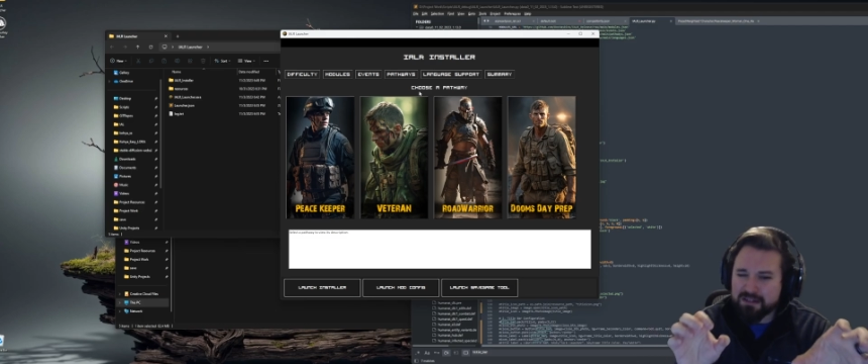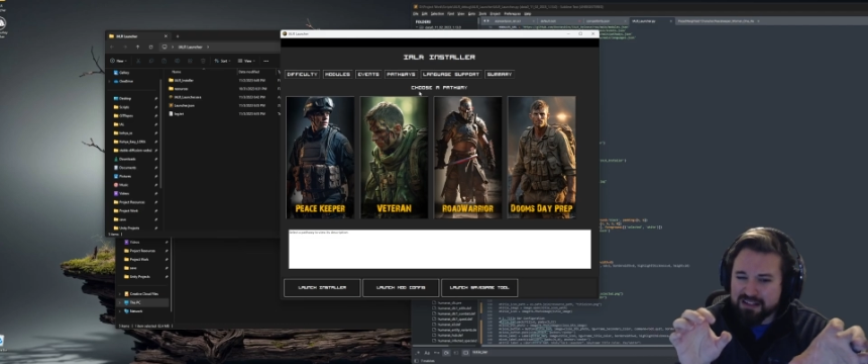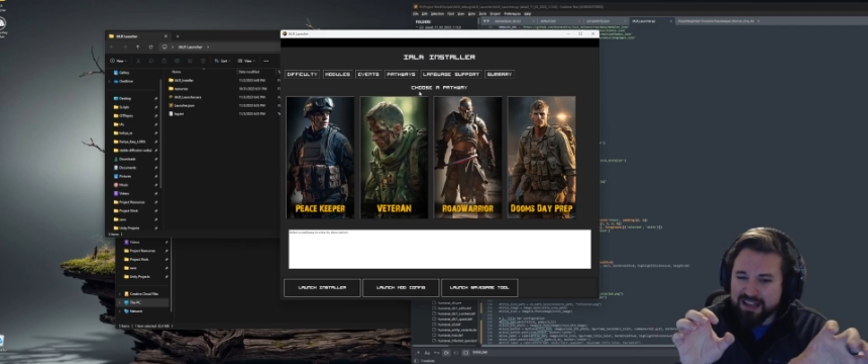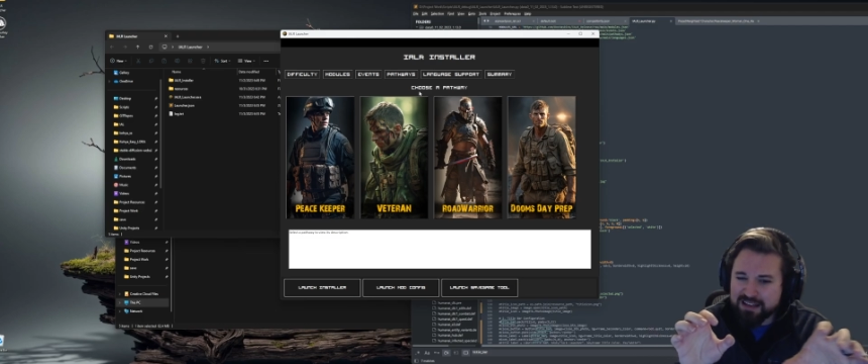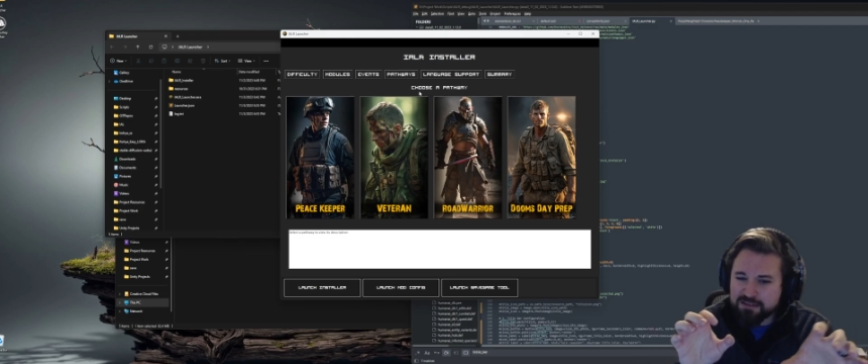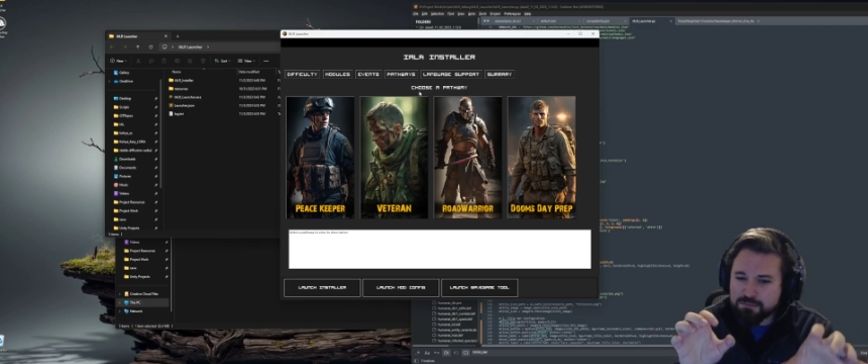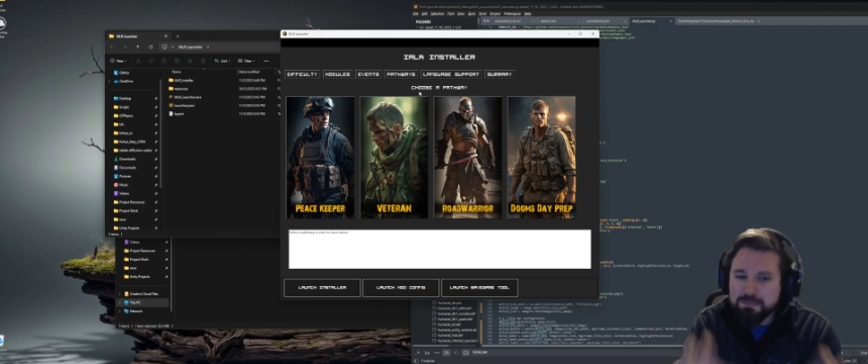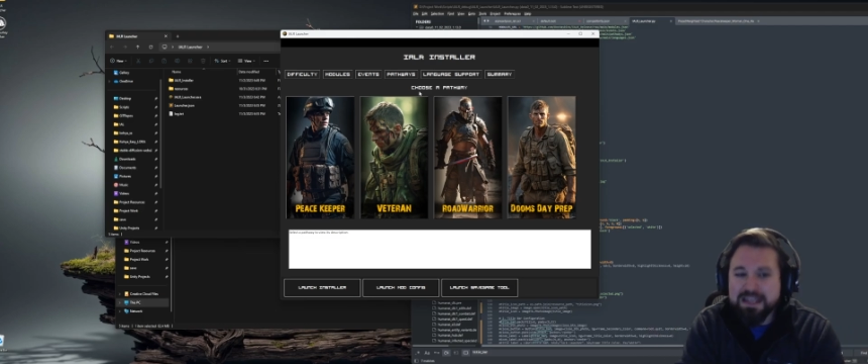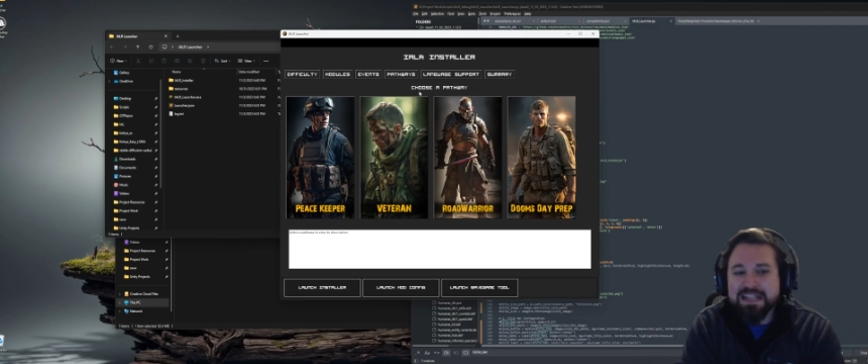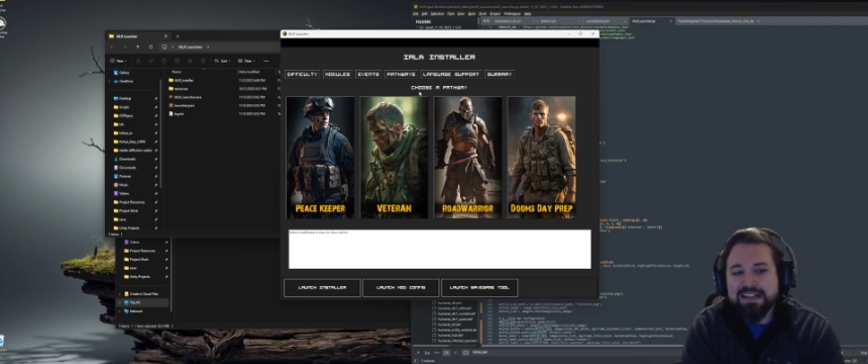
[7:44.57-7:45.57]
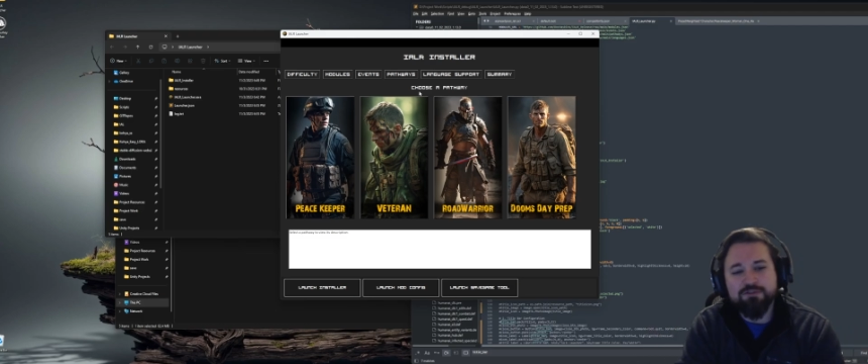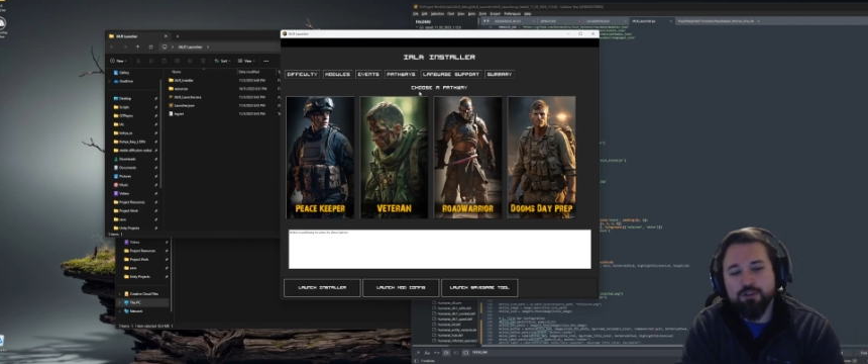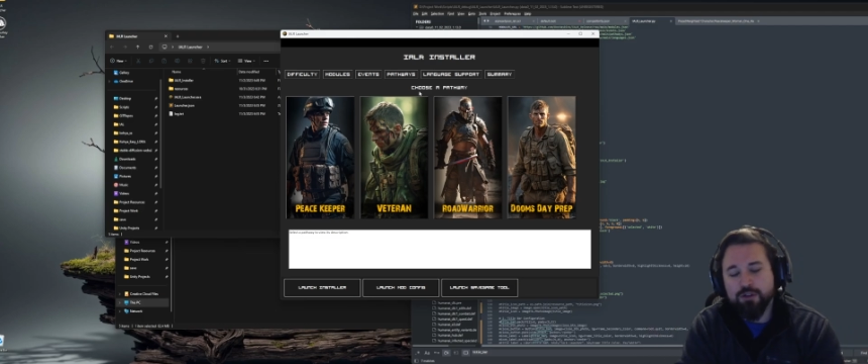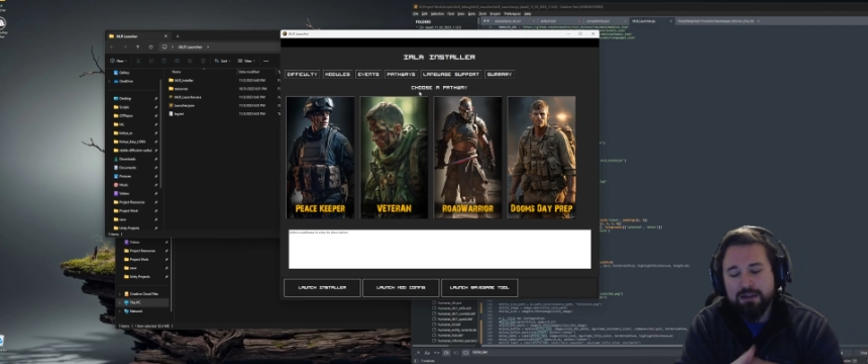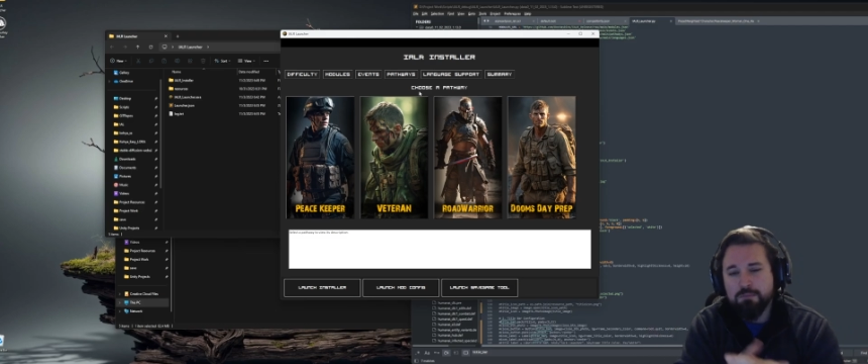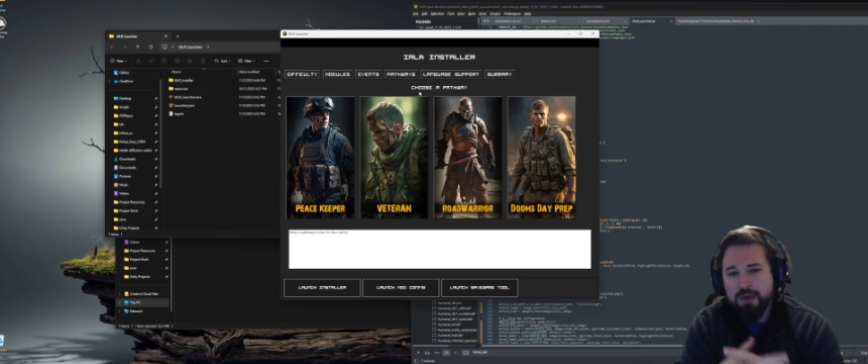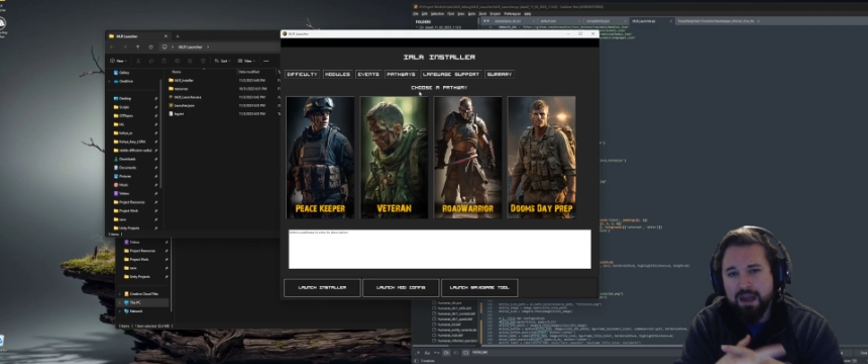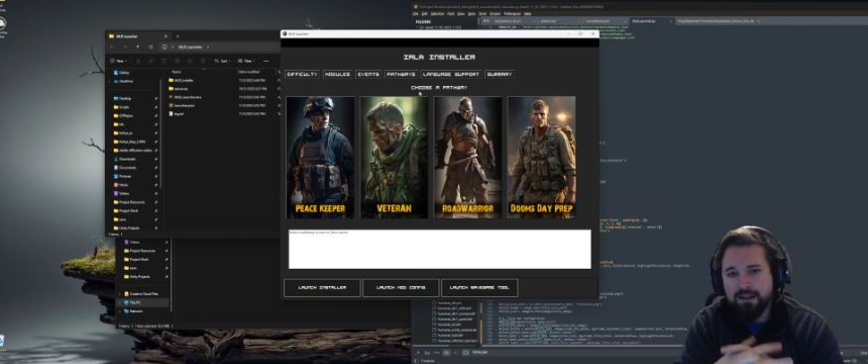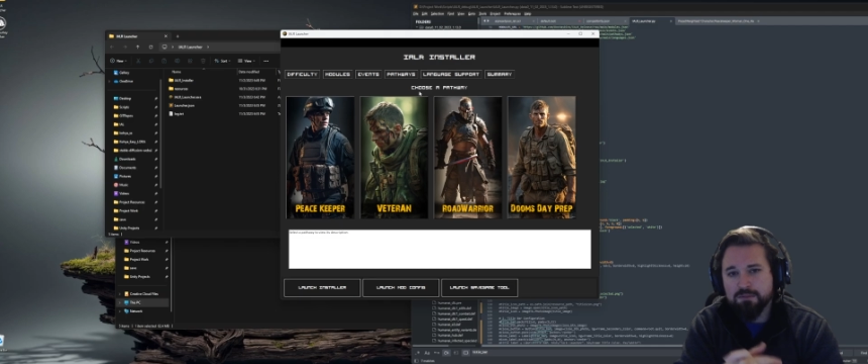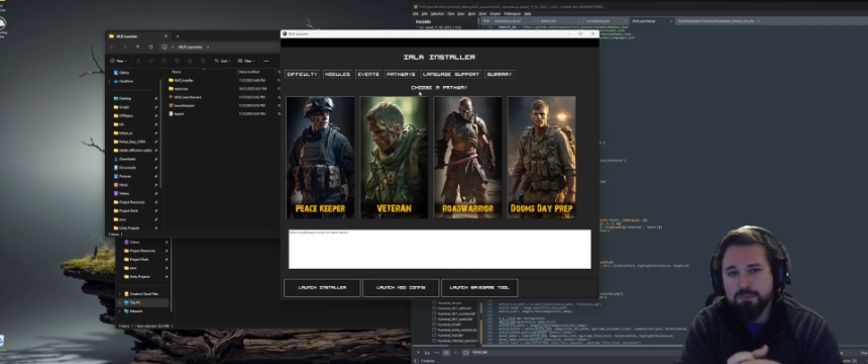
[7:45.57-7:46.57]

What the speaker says: it has meaningful impact